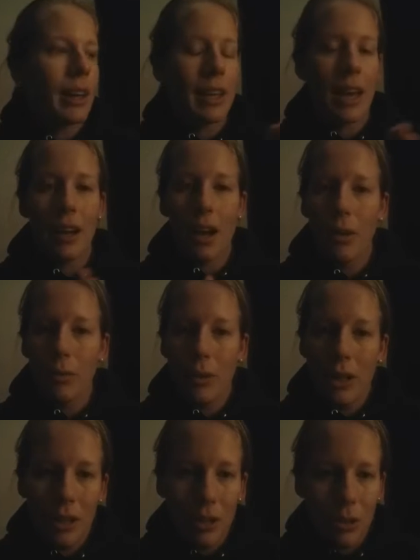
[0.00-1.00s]
I cannot
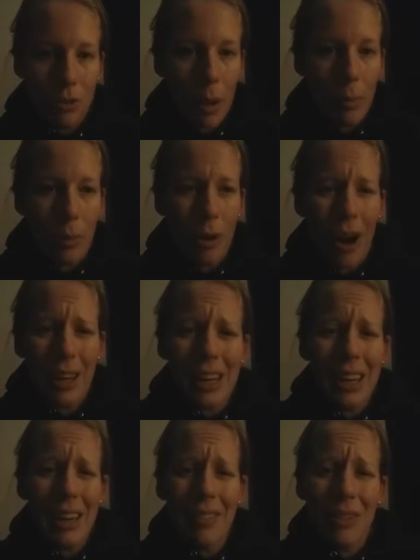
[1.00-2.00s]
read the newspaper. I
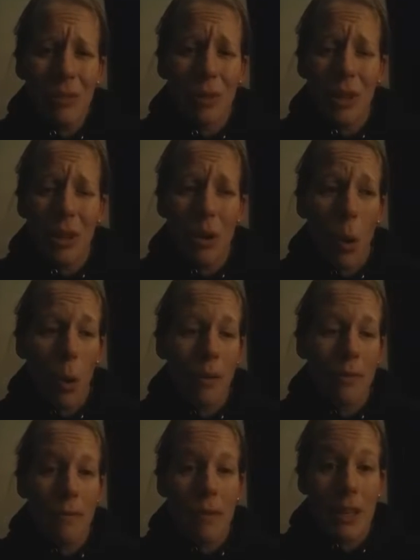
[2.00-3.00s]
can't even really go
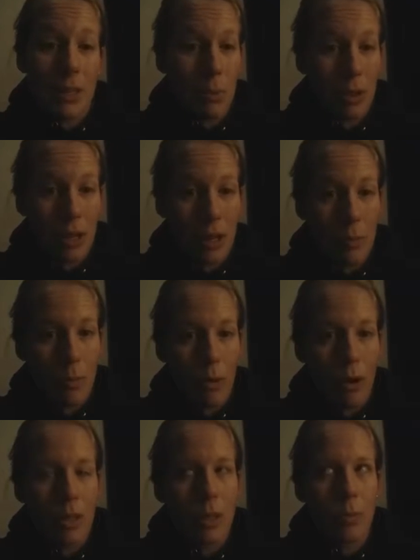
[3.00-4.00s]
on Facebook
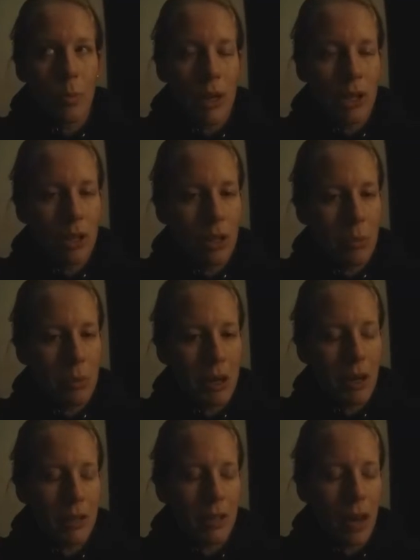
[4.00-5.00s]
anymore, especially
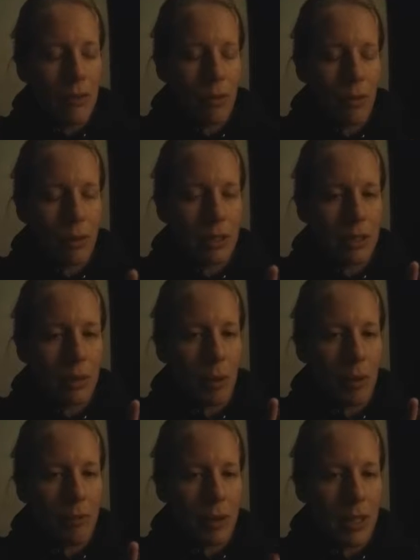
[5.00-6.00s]
because everyone that's on my